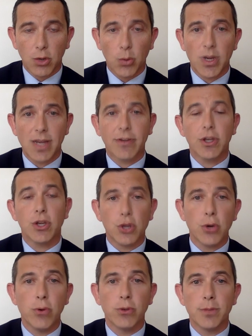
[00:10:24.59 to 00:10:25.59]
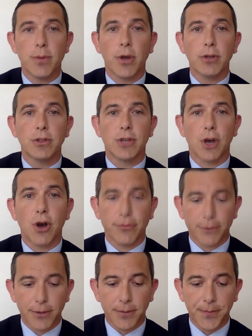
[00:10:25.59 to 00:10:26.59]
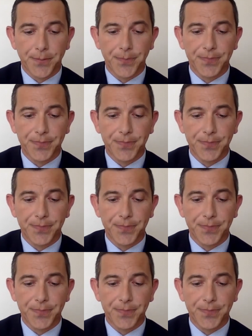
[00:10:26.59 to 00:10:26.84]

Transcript: we have a huge amount to offer.